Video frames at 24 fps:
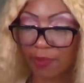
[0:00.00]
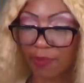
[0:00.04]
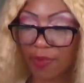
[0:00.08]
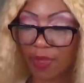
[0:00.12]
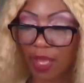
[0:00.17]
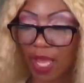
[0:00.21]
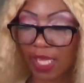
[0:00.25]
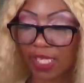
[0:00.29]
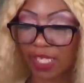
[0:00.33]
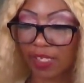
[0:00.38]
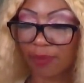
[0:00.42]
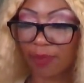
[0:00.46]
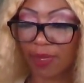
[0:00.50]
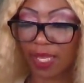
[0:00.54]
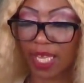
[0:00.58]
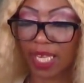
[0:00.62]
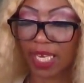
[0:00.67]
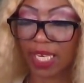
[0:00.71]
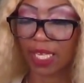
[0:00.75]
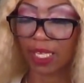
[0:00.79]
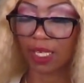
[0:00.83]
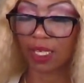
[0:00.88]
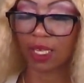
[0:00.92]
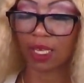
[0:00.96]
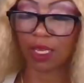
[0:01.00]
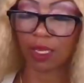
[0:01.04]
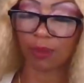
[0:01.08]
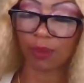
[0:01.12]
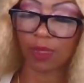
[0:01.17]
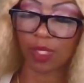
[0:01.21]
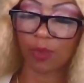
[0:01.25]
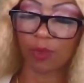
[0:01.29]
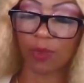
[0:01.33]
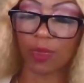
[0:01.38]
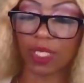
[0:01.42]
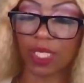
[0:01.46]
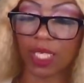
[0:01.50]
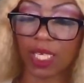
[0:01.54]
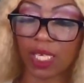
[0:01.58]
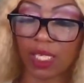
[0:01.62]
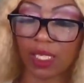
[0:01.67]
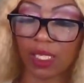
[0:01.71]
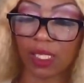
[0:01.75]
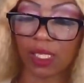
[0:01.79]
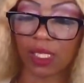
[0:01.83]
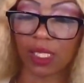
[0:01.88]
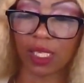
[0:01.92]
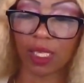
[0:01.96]
of you guys have been getting um, some really
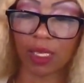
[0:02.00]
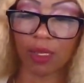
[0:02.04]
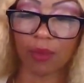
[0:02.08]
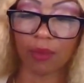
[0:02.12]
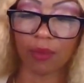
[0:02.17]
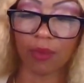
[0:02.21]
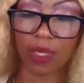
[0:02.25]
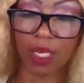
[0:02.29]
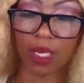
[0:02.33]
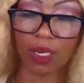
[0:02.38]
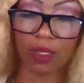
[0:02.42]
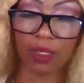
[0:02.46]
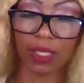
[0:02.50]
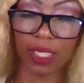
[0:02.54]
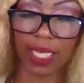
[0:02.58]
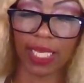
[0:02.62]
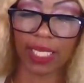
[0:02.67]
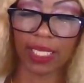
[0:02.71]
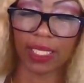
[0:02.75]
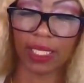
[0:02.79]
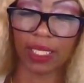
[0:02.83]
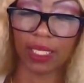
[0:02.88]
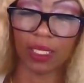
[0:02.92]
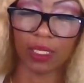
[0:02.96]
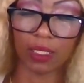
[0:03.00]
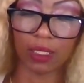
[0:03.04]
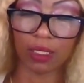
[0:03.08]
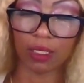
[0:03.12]
good sleep here lately.